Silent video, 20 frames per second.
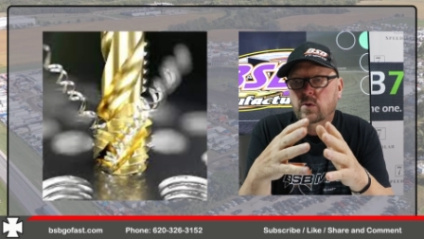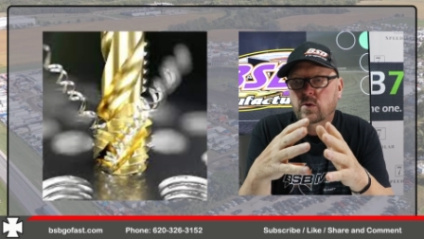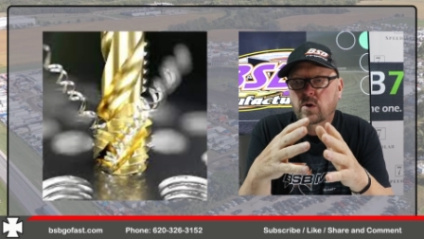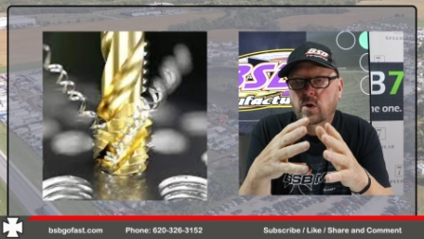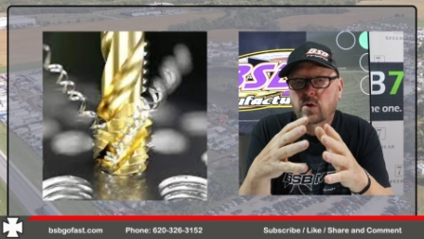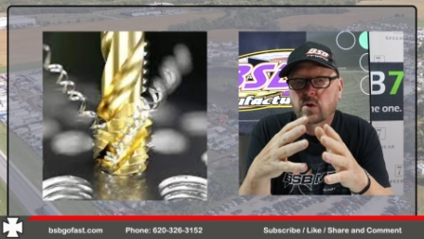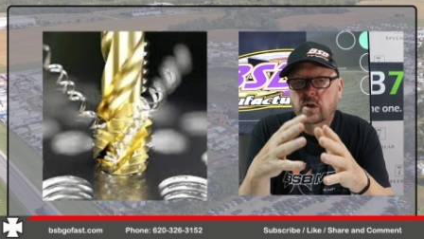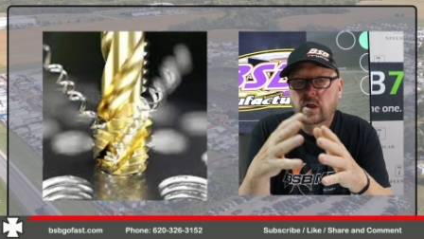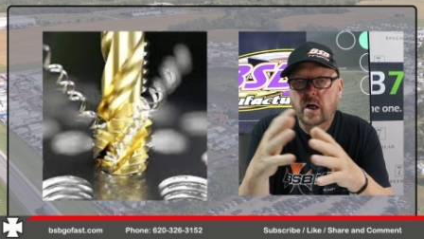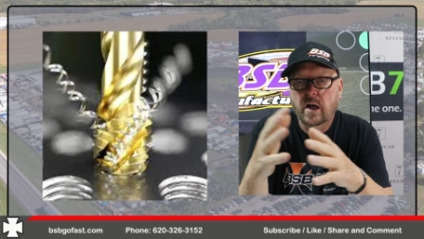you
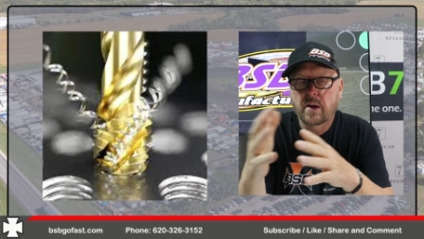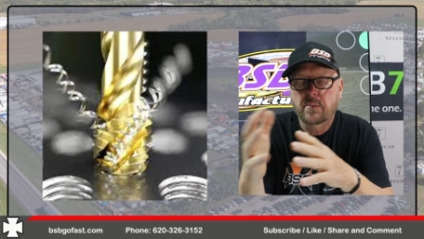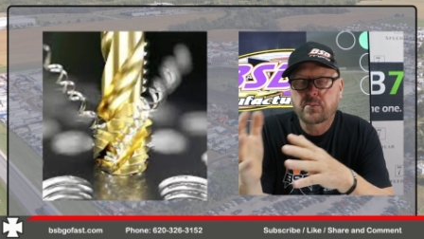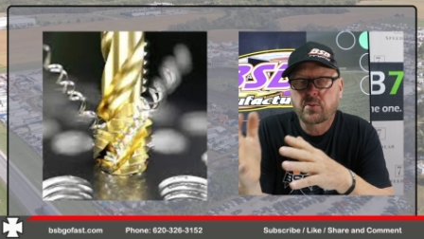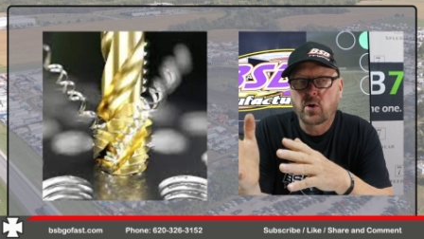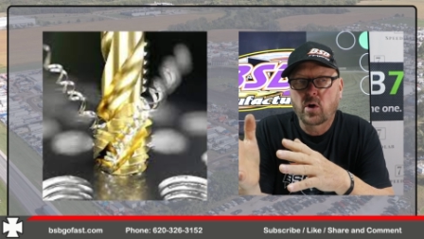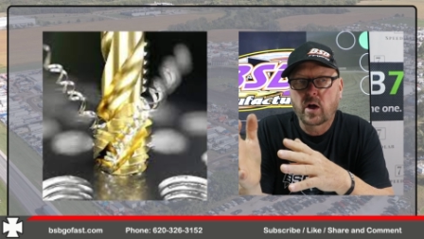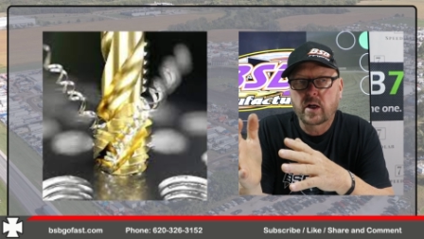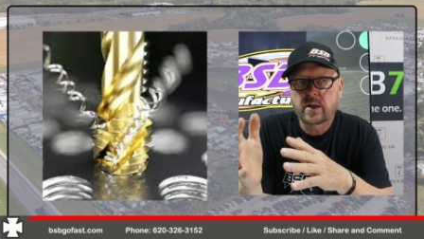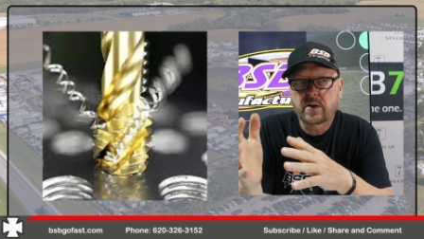know, you got
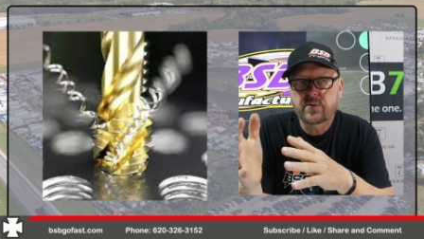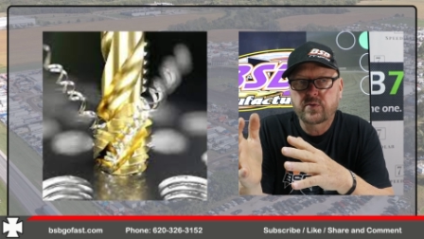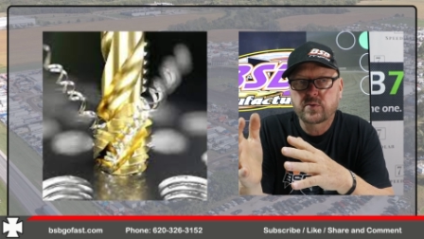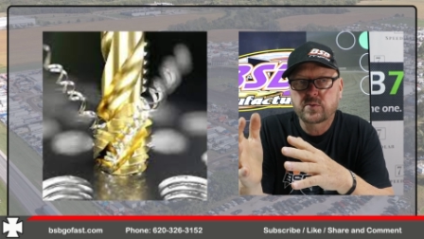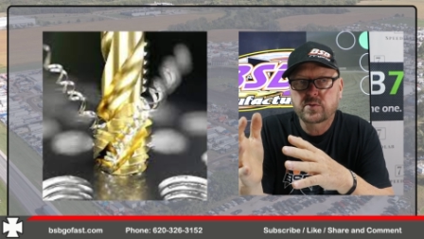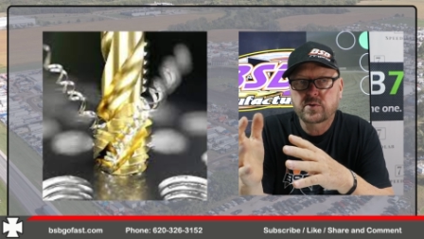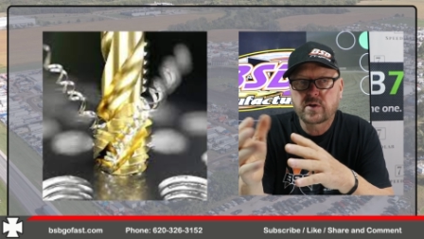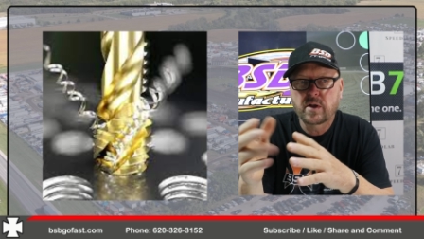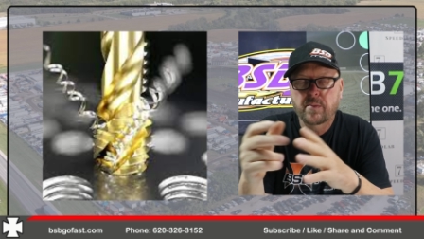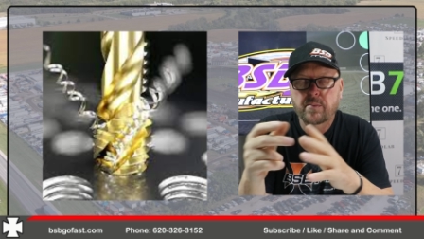product
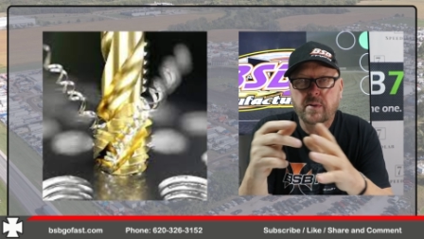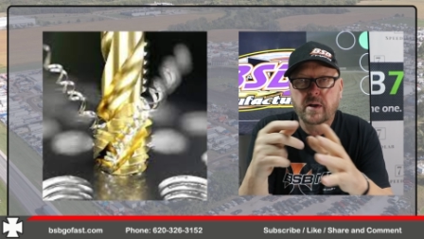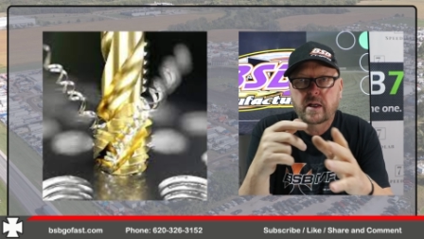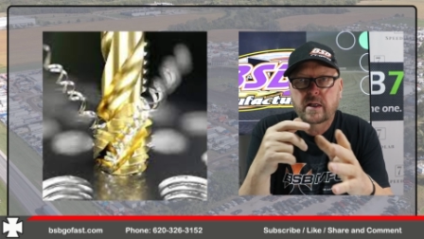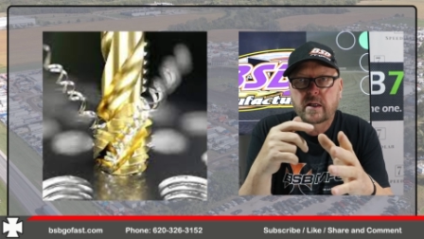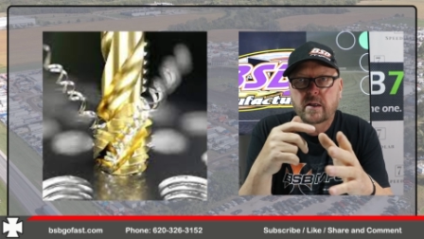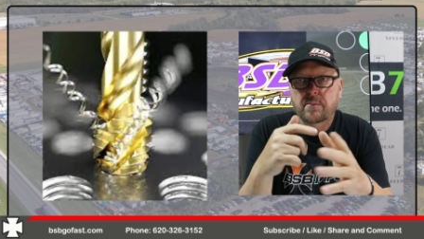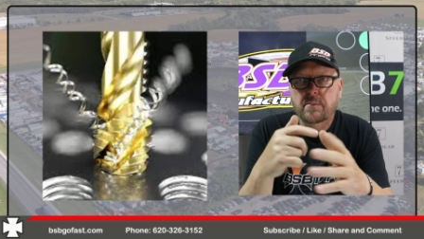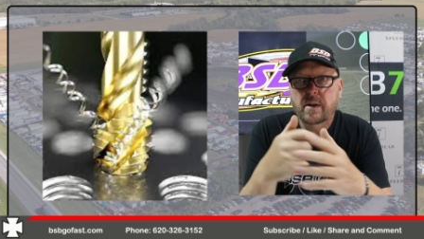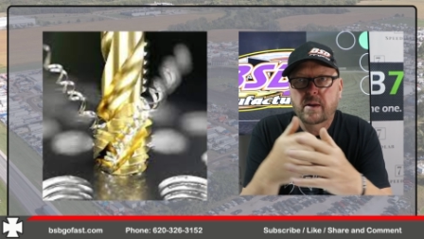from
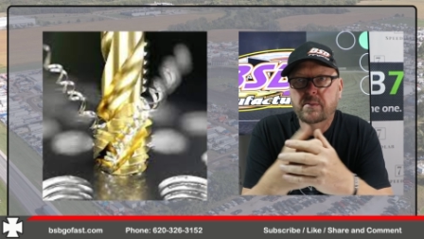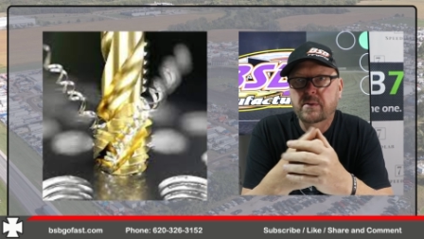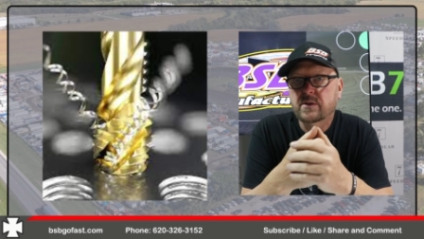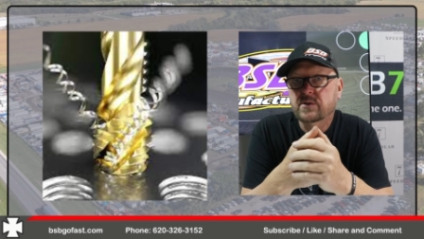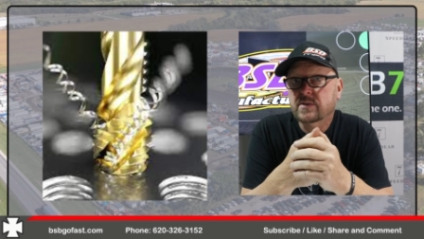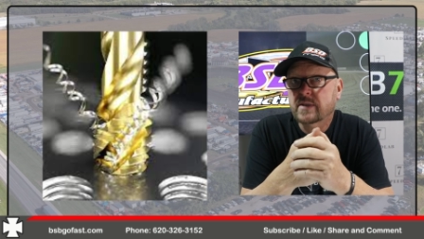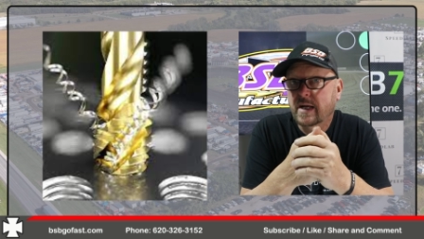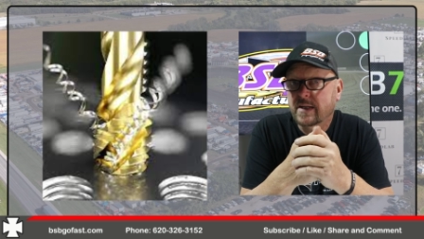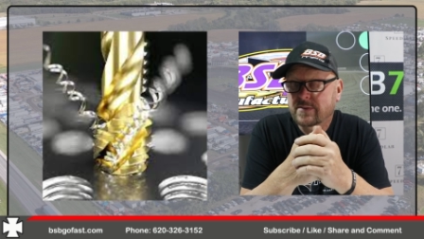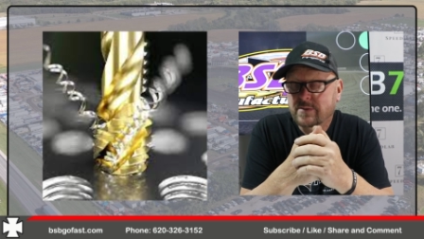somebody and maybe
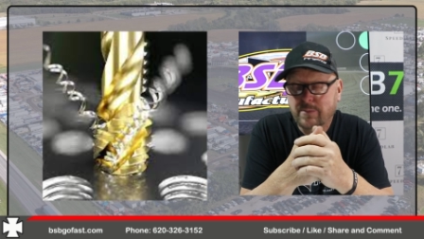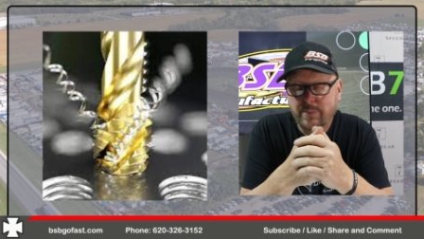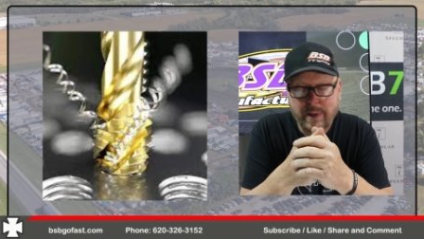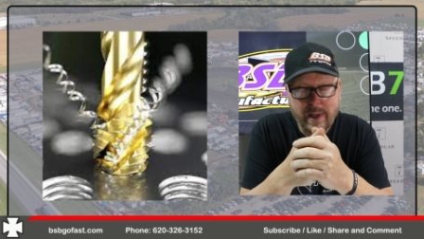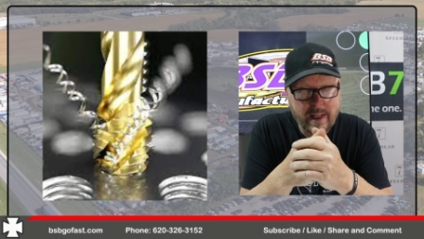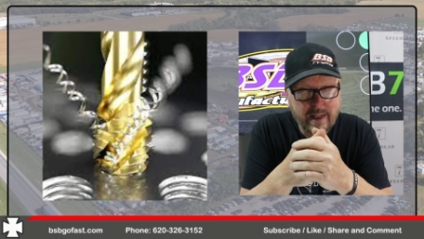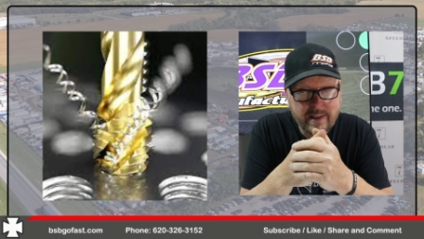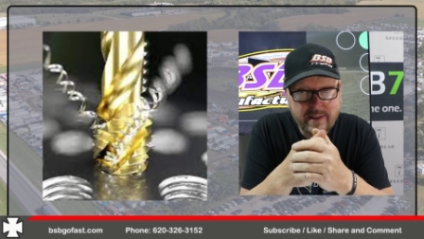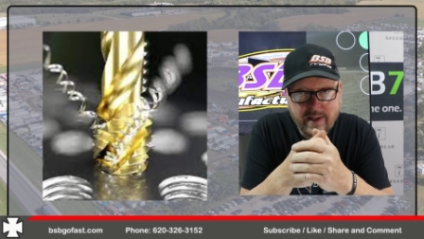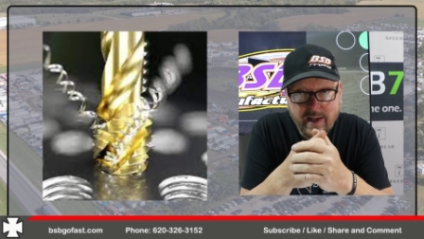it's got some
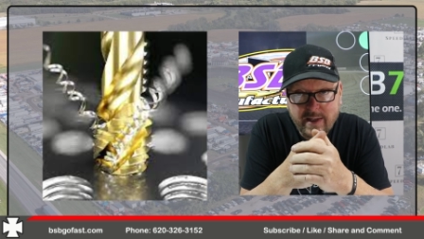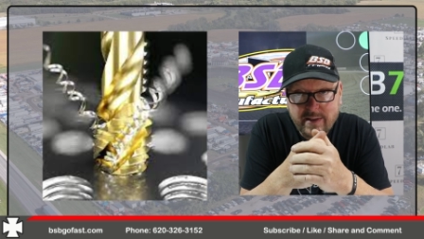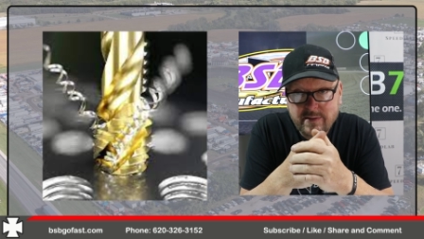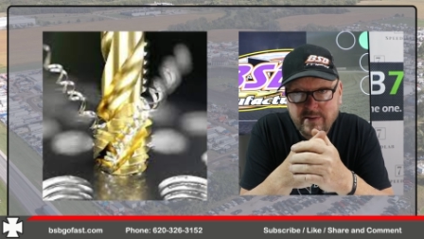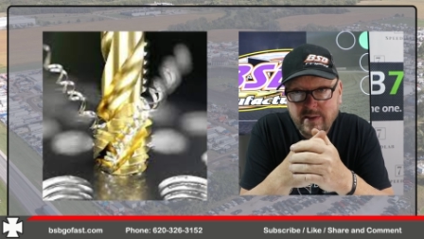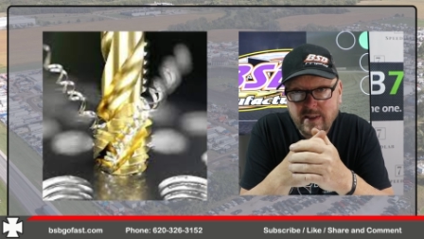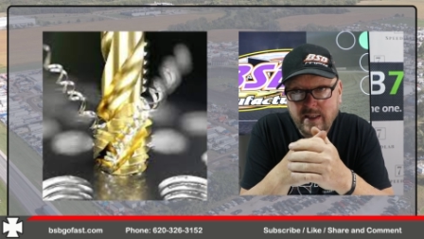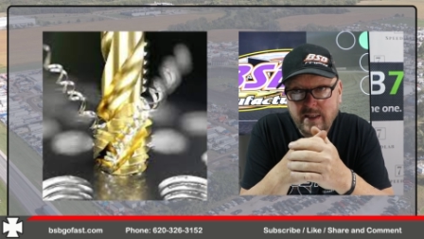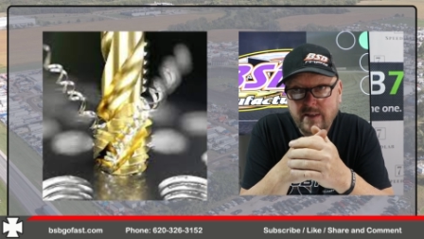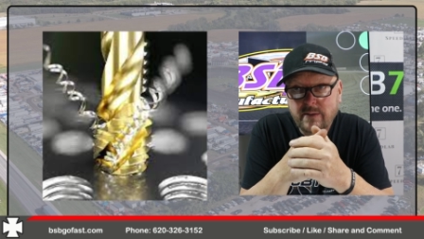
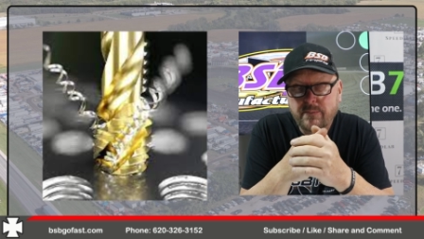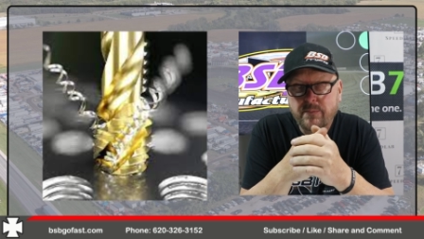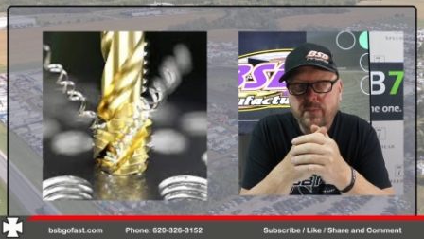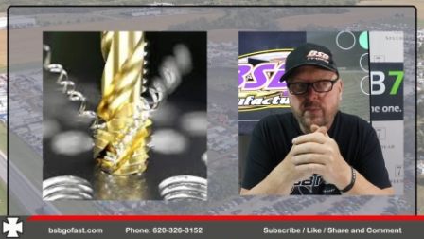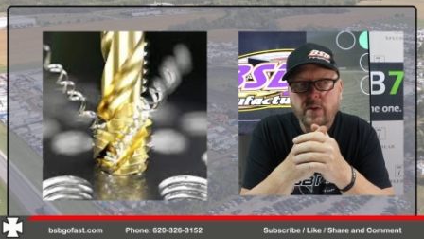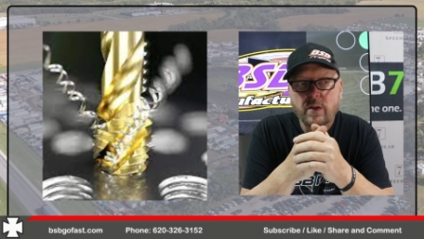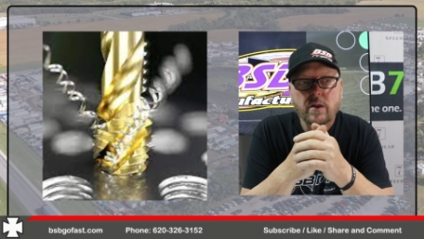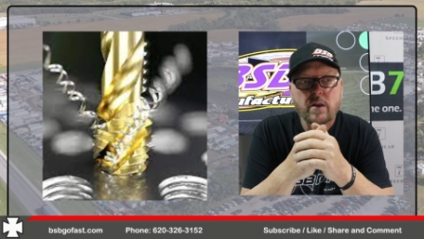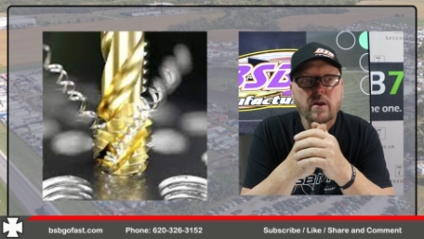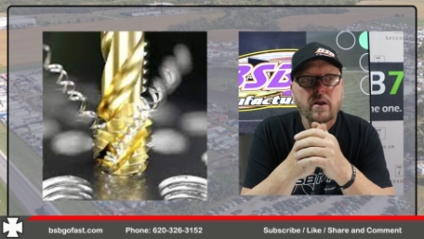anodize in
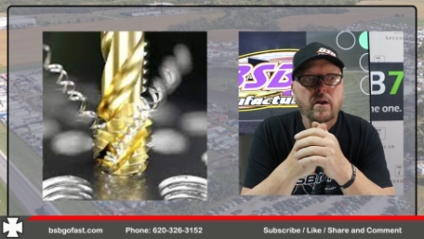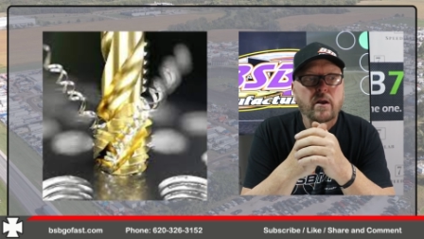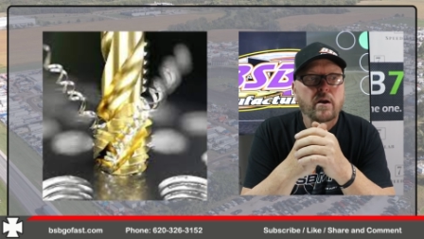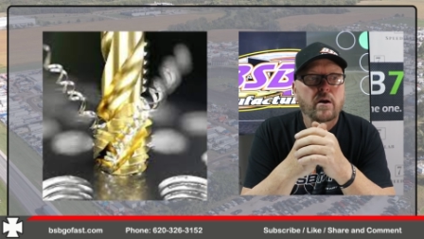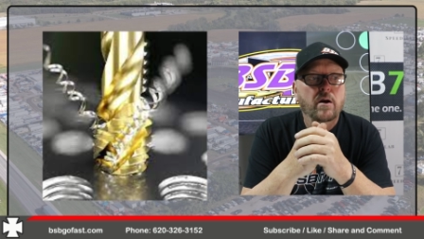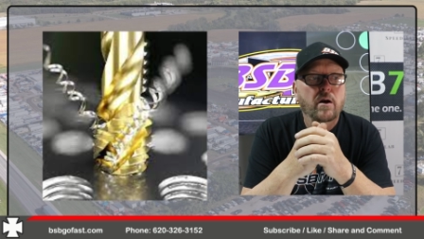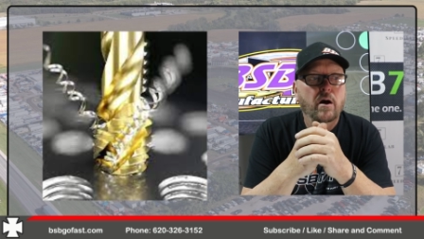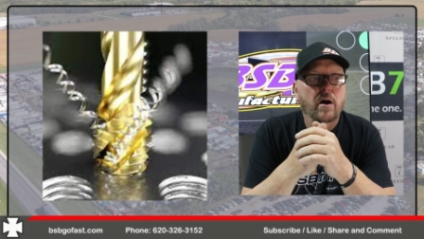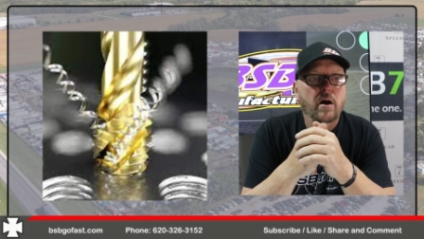it.